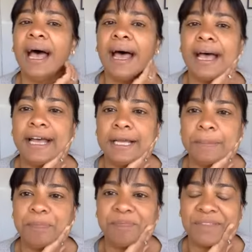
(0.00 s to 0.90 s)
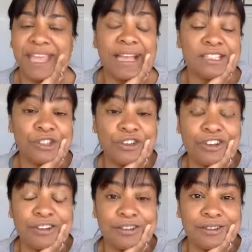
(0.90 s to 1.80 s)
Yeah,
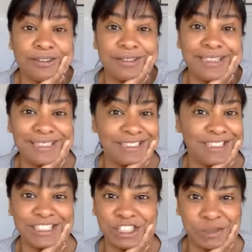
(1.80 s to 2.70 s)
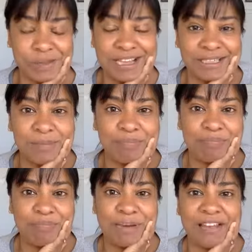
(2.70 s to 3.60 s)
so this digital marketing
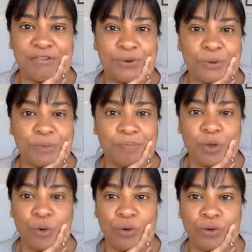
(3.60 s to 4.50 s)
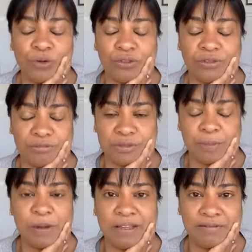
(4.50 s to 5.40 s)
platform, or
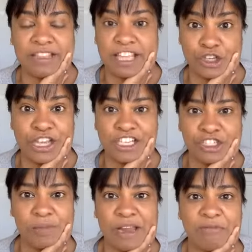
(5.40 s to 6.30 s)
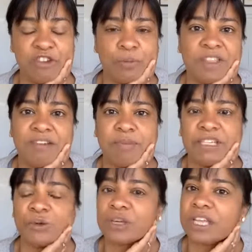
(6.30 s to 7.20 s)
the educational platform that I've been
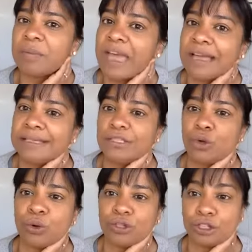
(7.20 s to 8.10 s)
talking about, is called